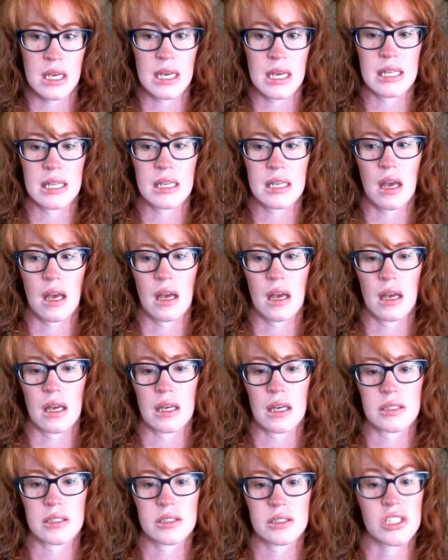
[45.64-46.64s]
and
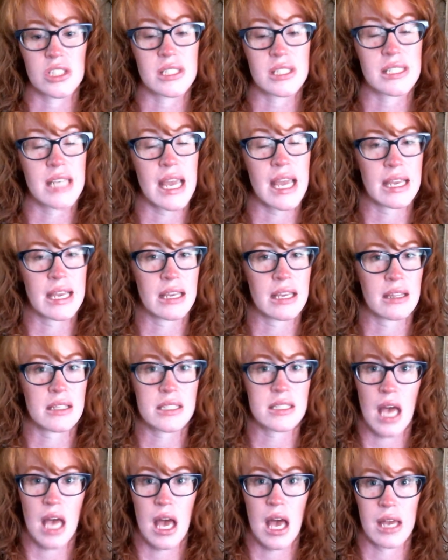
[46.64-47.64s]
just taking the
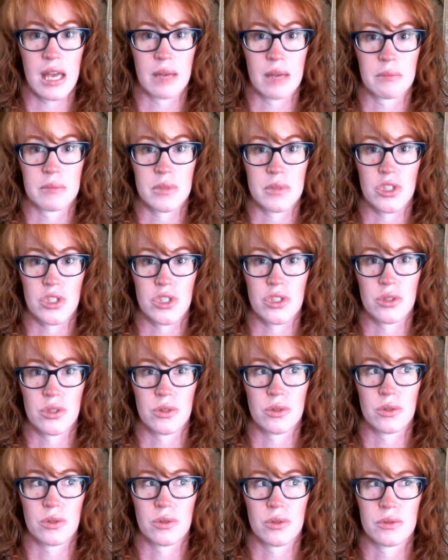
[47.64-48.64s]
time
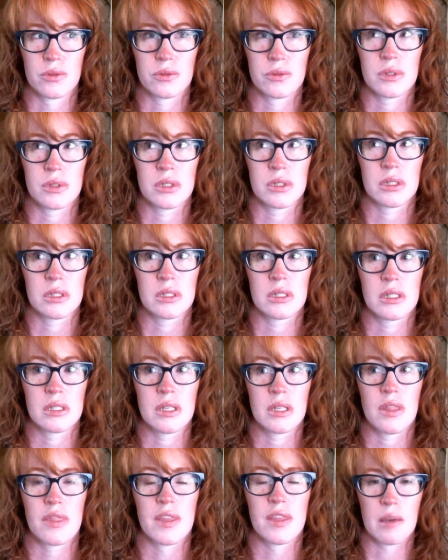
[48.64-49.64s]
to
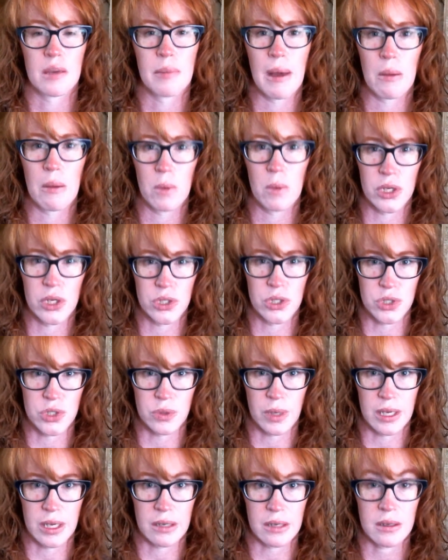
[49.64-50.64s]
think about what you're
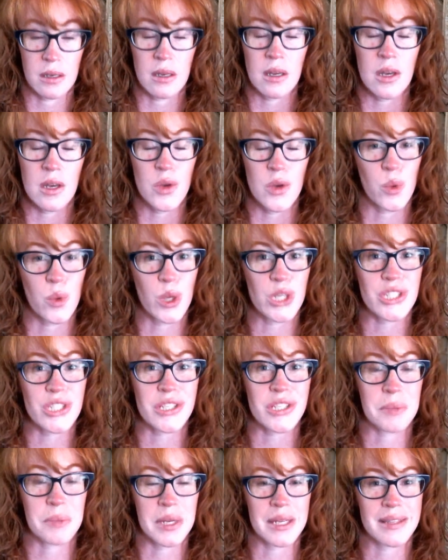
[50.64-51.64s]
doing, which
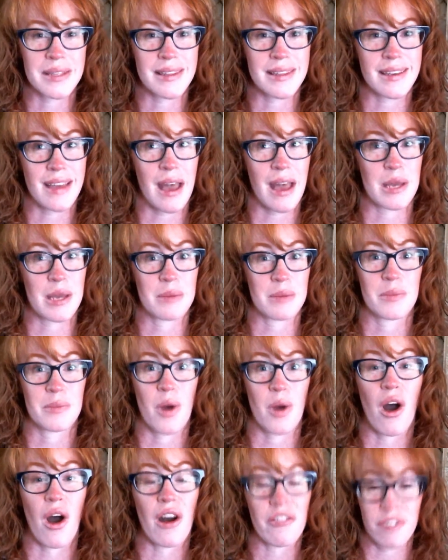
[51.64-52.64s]
admittedly I am
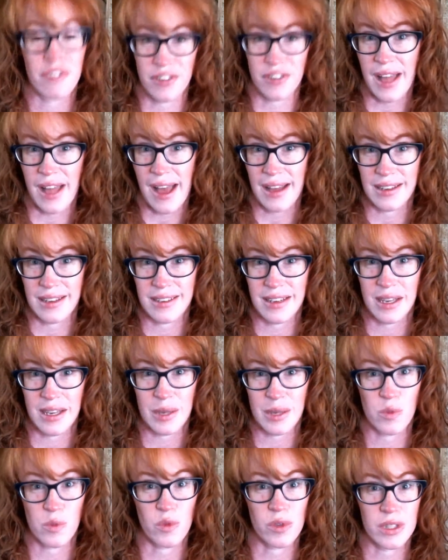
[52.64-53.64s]
awful at.
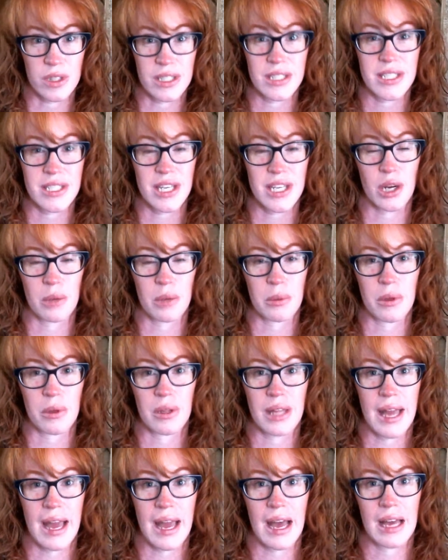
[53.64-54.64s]
I'm really
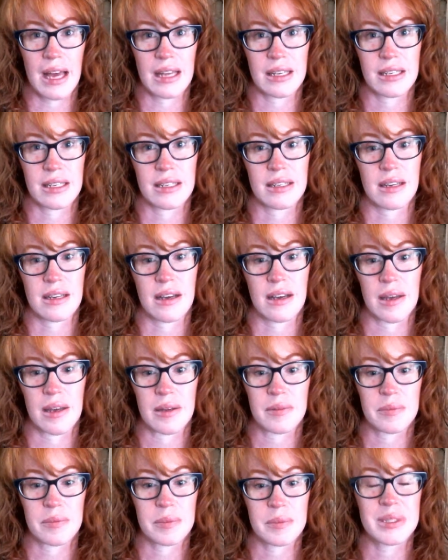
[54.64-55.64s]
terrible at
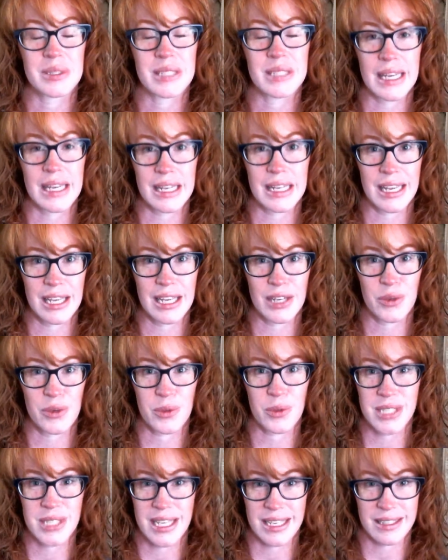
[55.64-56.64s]
planning
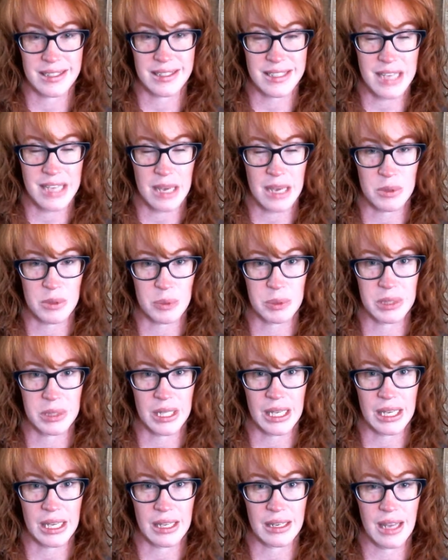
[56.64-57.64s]
or taking the time to
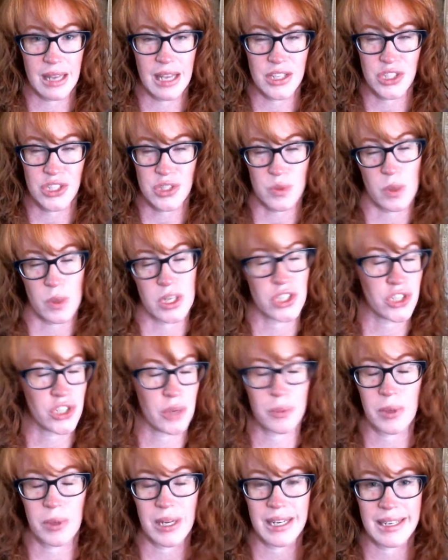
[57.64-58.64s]
plan. I just want to
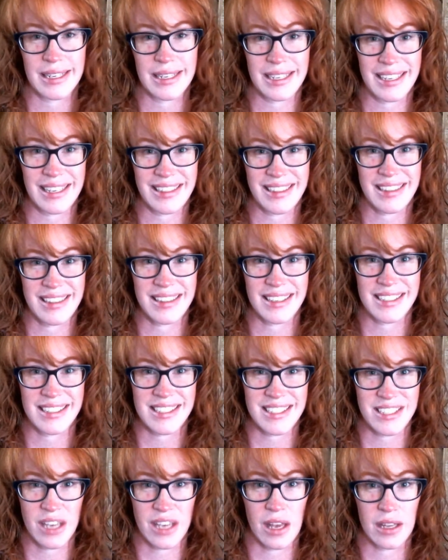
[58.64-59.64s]
jump right in and get the
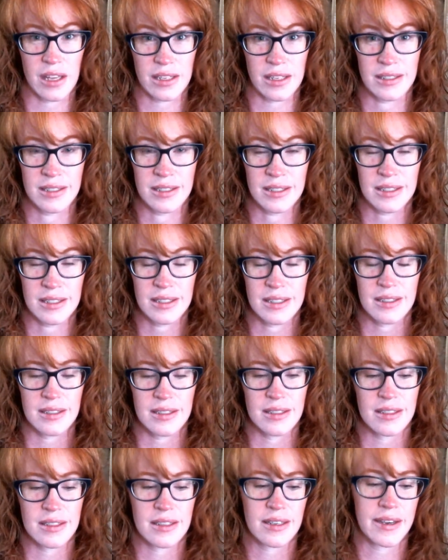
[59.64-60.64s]
things done.
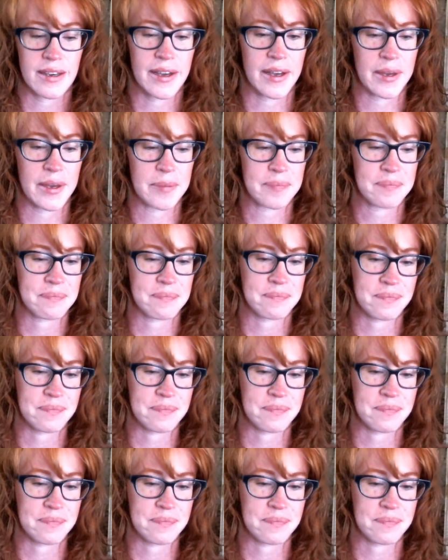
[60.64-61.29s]
Um,